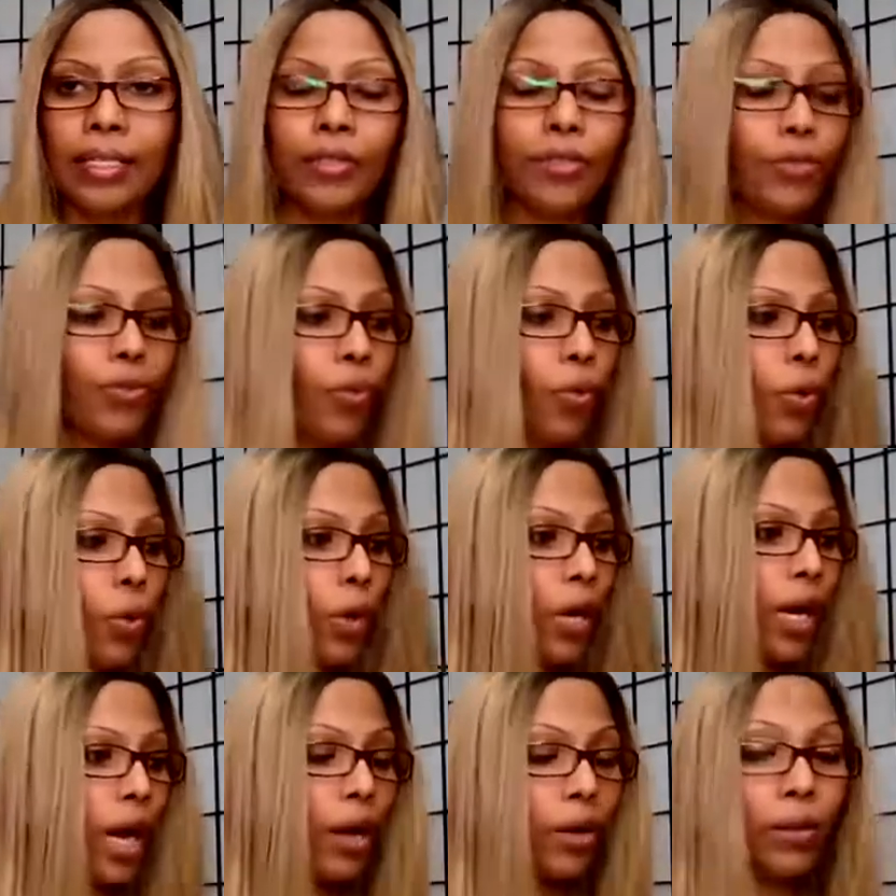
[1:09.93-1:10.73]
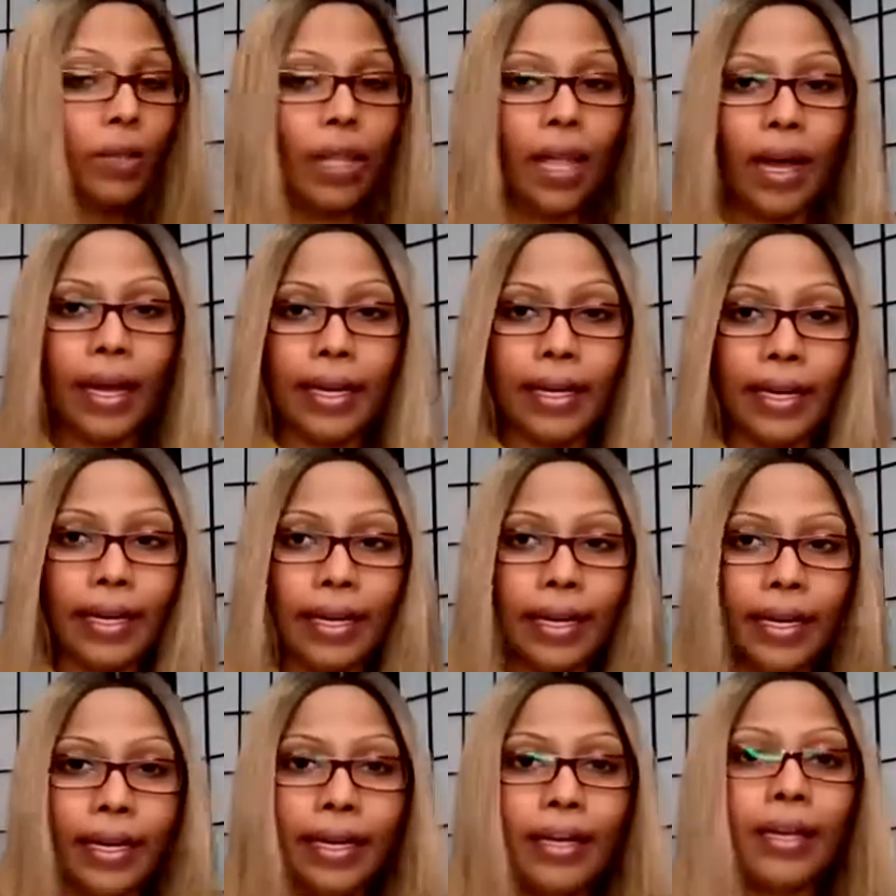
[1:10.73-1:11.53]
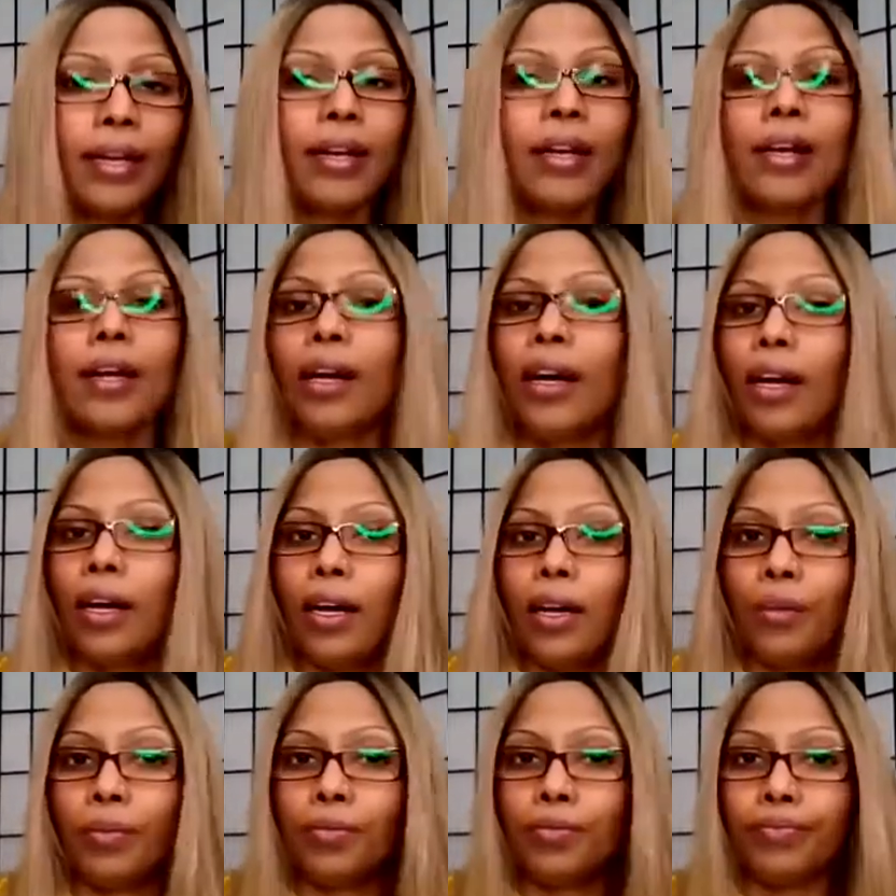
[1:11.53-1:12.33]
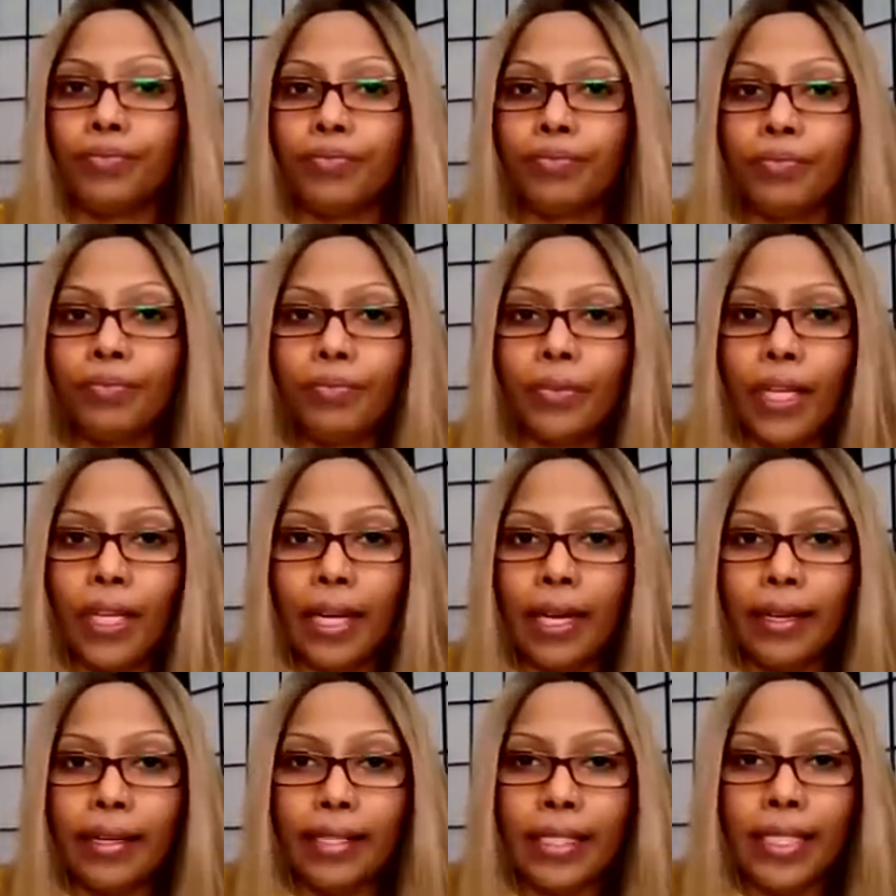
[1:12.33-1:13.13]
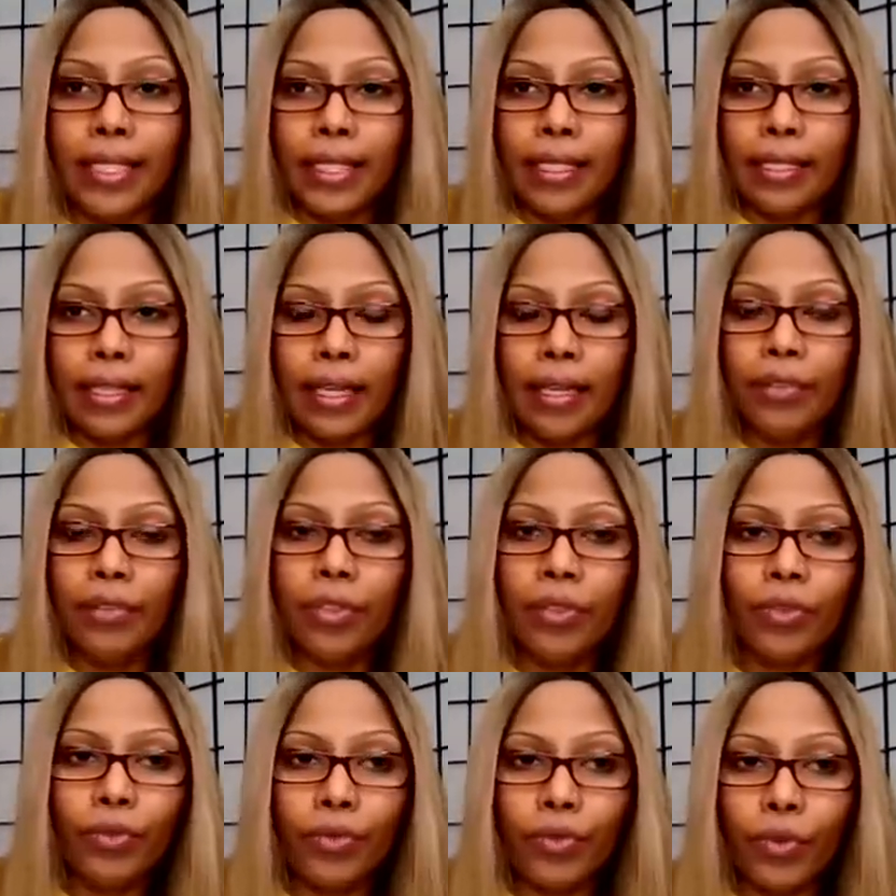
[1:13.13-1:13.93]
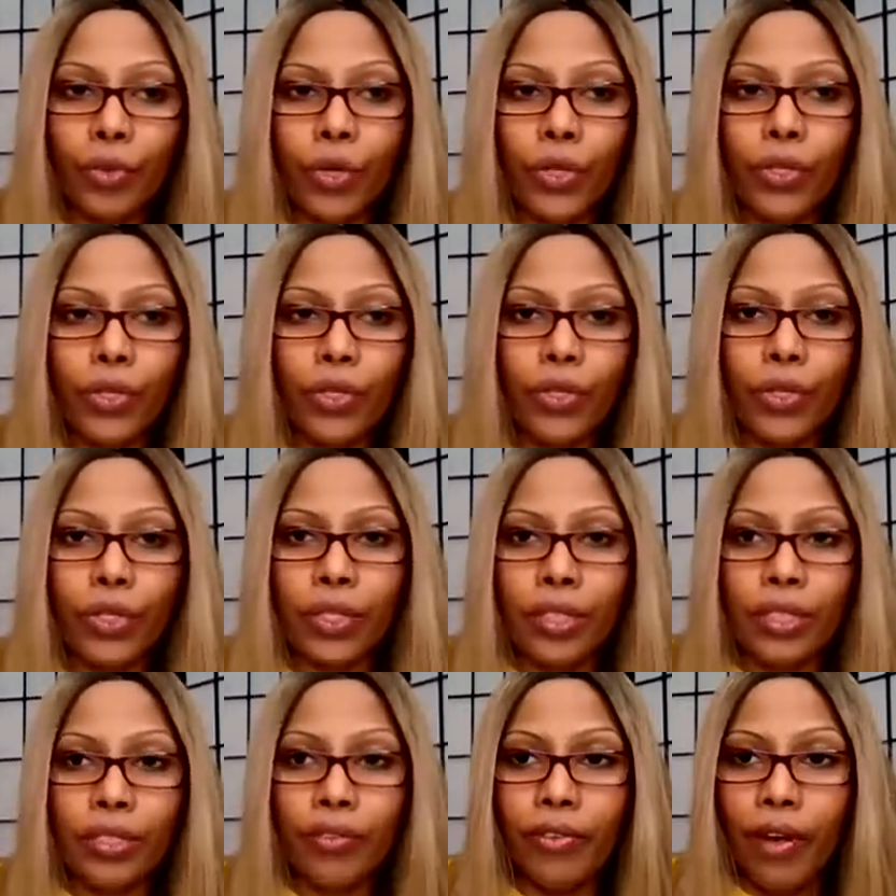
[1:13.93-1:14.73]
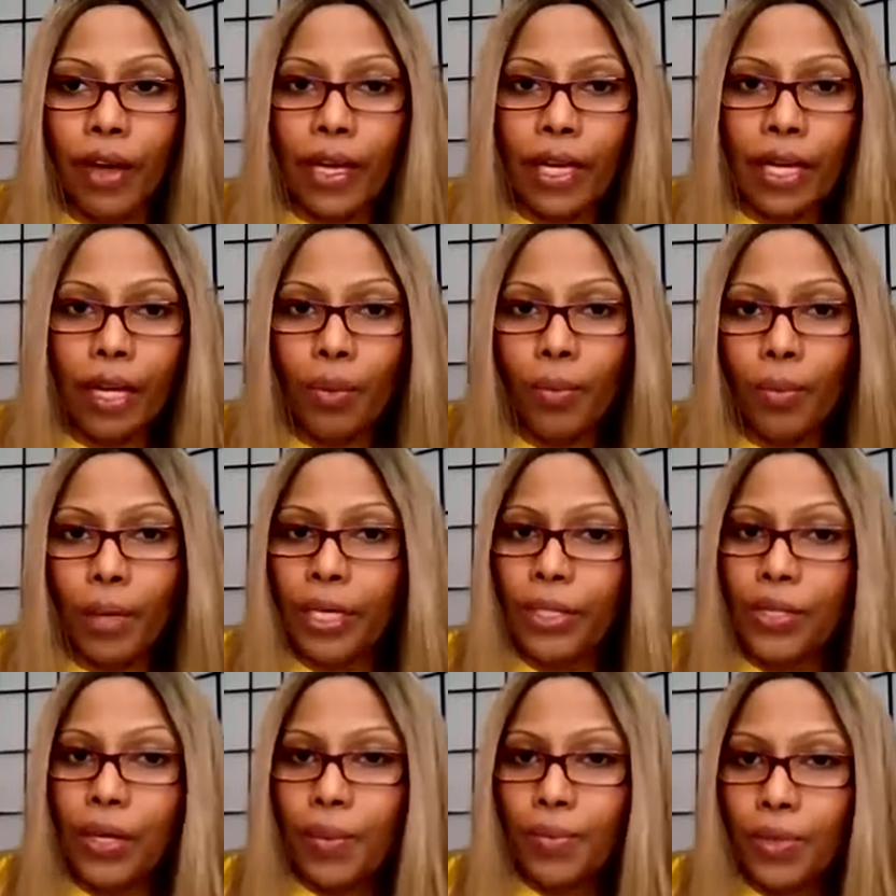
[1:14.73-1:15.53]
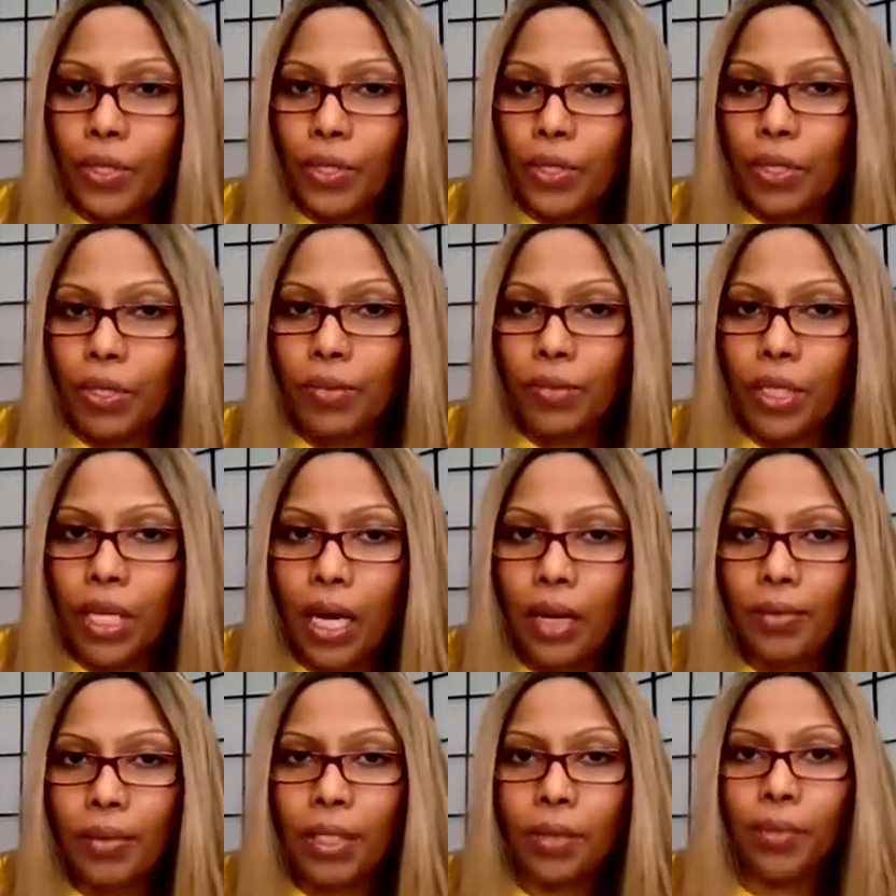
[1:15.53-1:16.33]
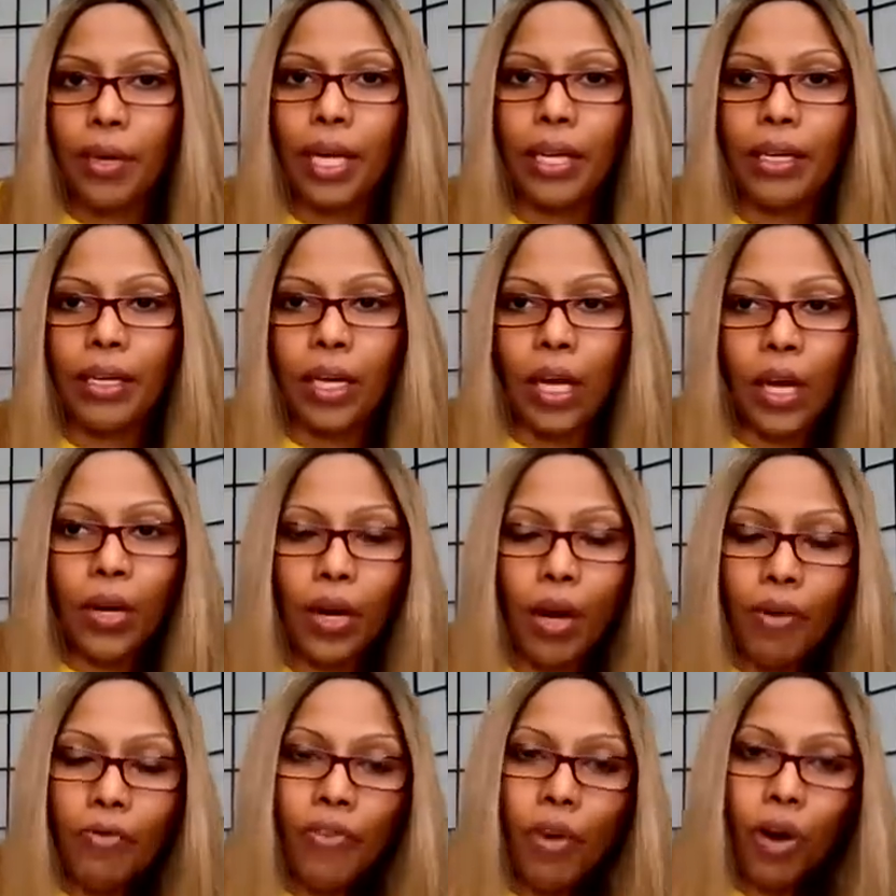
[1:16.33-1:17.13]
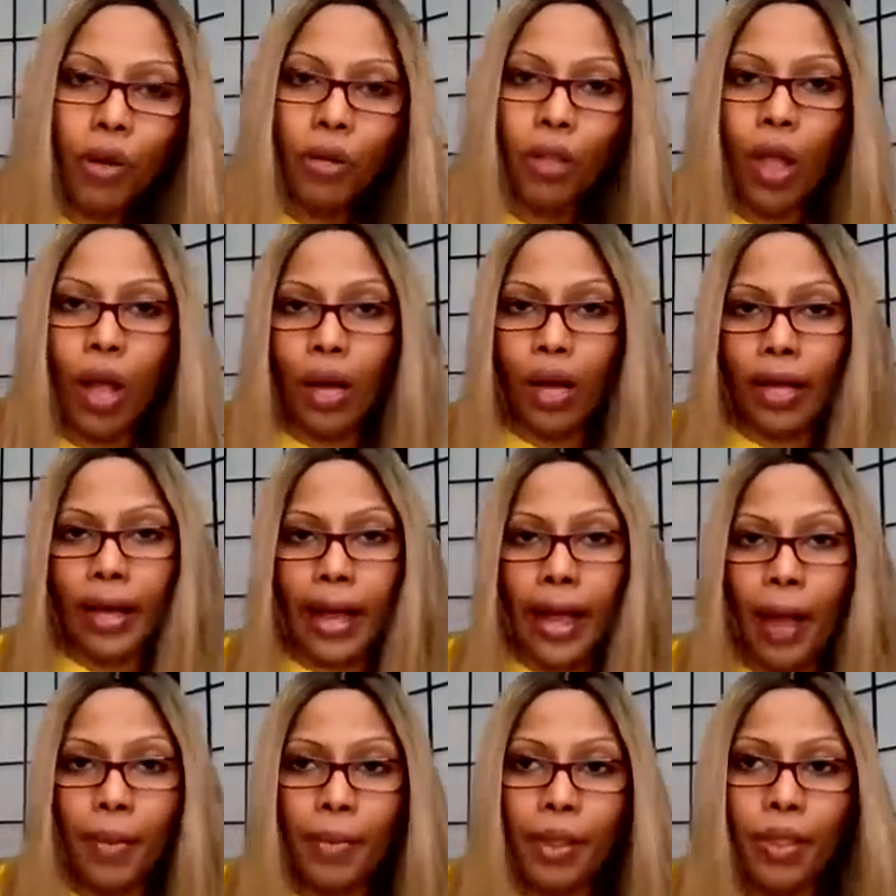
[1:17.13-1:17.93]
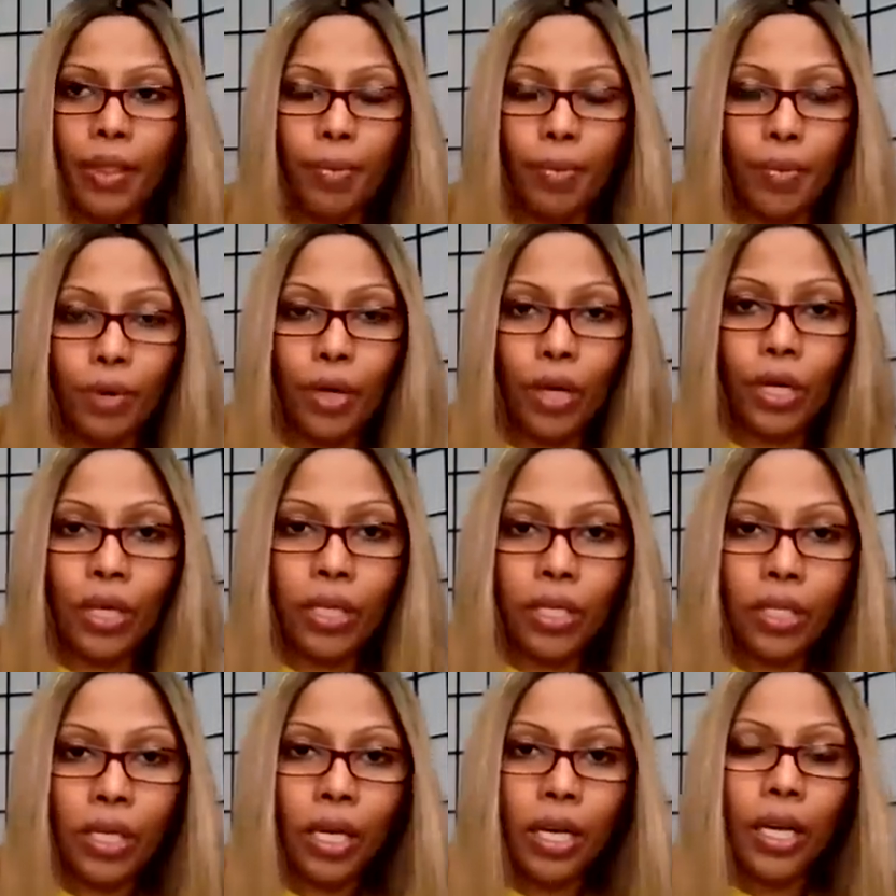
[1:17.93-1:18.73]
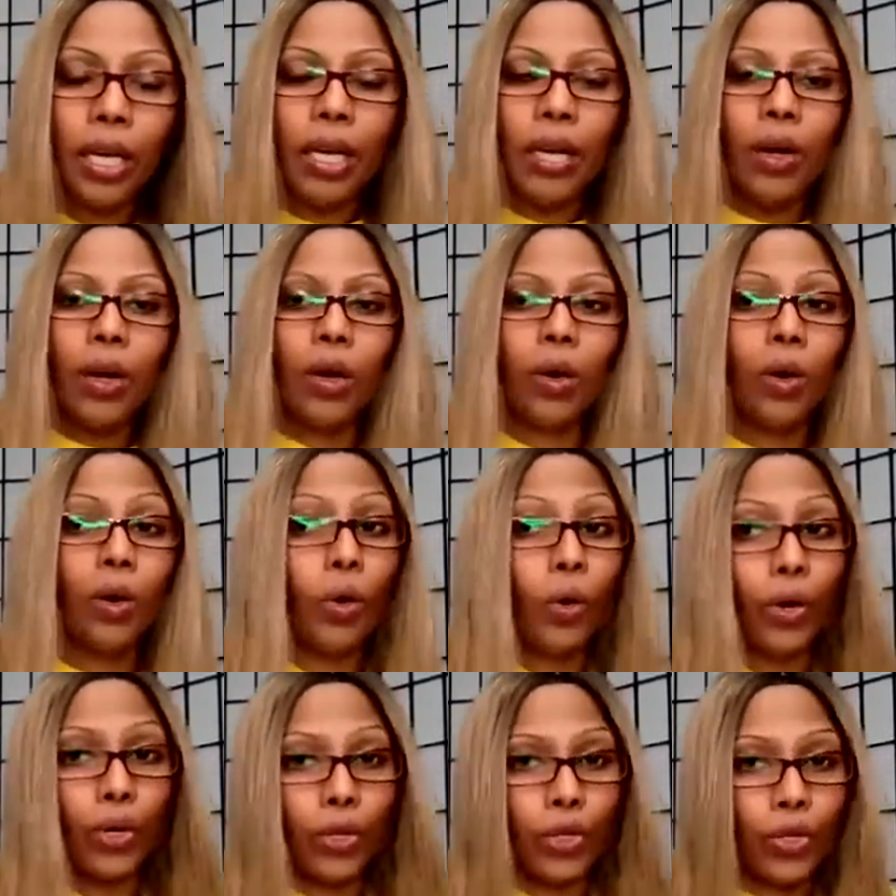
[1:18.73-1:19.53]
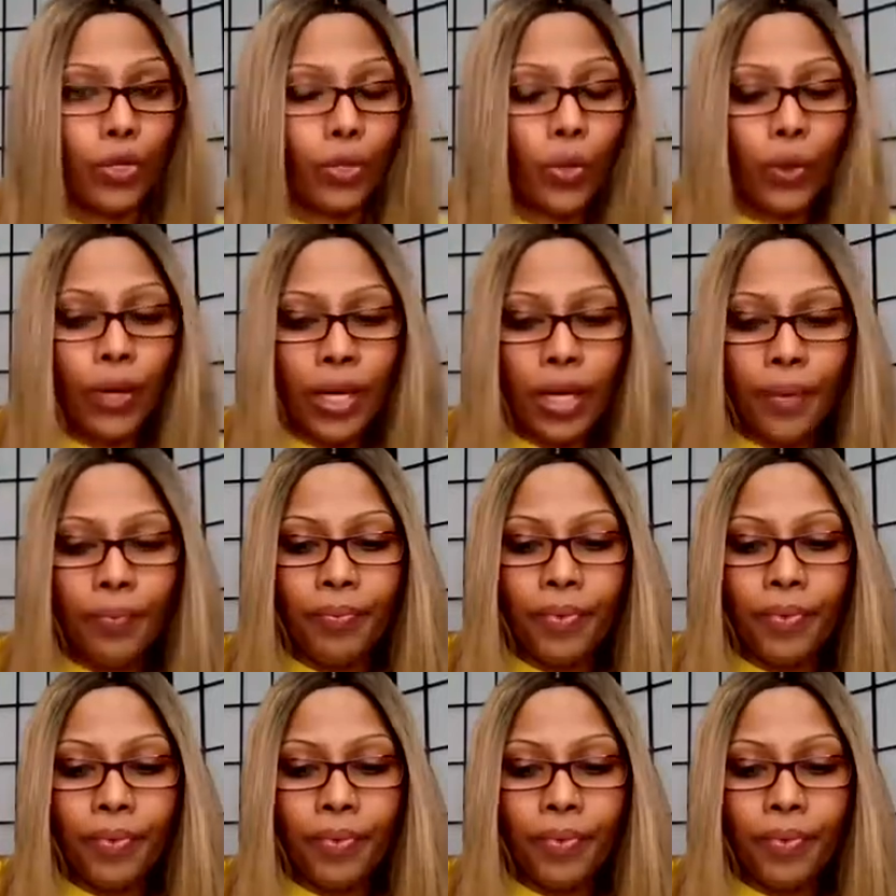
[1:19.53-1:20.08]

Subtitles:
for outlining, and even for dividing up my chapters sometimes, depending on how far along I am in the book or the story.